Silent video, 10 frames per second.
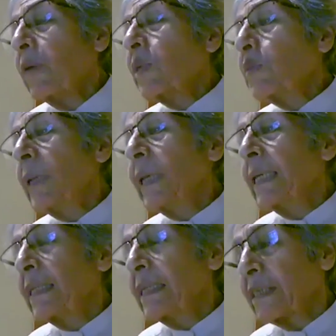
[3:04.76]
was
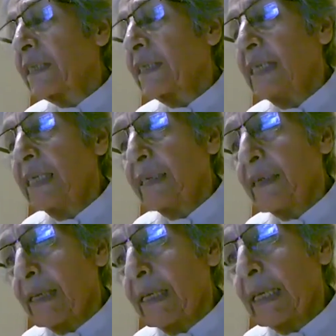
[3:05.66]
building the
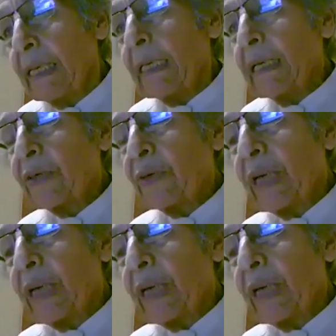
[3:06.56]
centenary to